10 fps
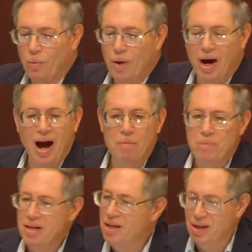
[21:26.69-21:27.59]
country well, I
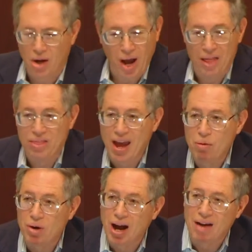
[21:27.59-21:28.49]
and mean, are vulnerable you know, and
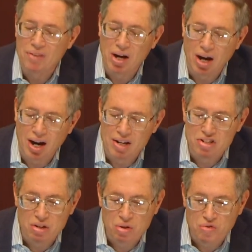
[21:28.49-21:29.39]
they will have the
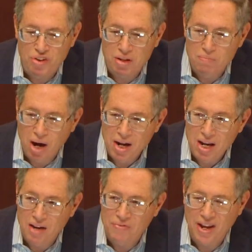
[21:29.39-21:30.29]
highest use for the
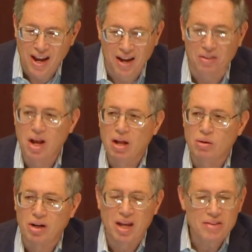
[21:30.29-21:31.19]
money if they're held.
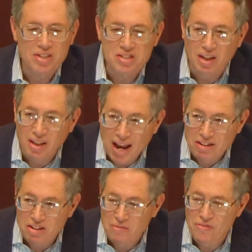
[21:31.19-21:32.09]
Look, the
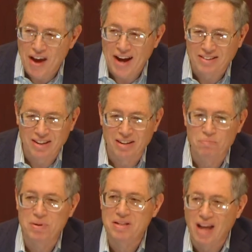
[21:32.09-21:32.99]
selection factor
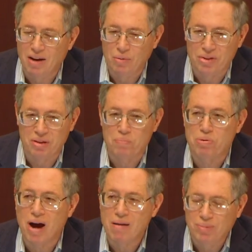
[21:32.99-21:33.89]
can be dealt with. The
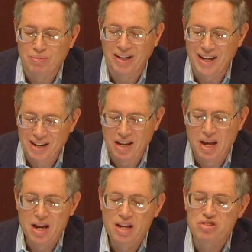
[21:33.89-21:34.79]
problem, Laney,
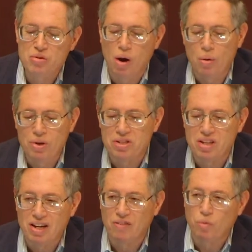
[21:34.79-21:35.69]
is you always
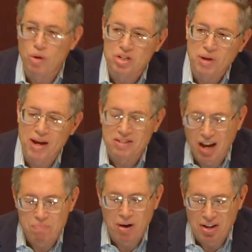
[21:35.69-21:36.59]
think of worst-case
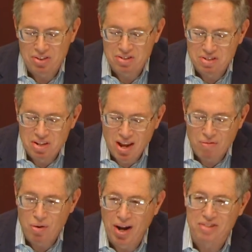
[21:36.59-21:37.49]
hypotheses and
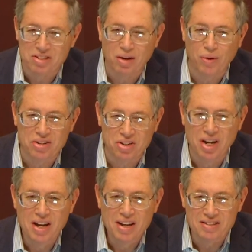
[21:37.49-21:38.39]
never ask the question,
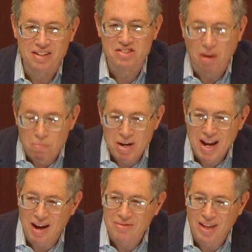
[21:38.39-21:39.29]
is there
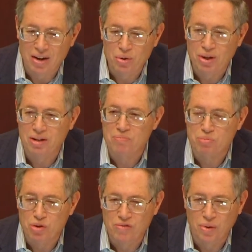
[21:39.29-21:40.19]
somebody out there who can
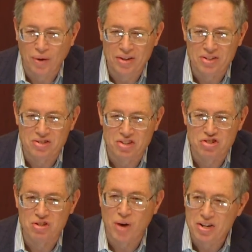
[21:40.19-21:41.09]
improve the way the
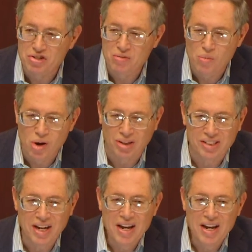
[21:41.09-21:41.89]
situation works?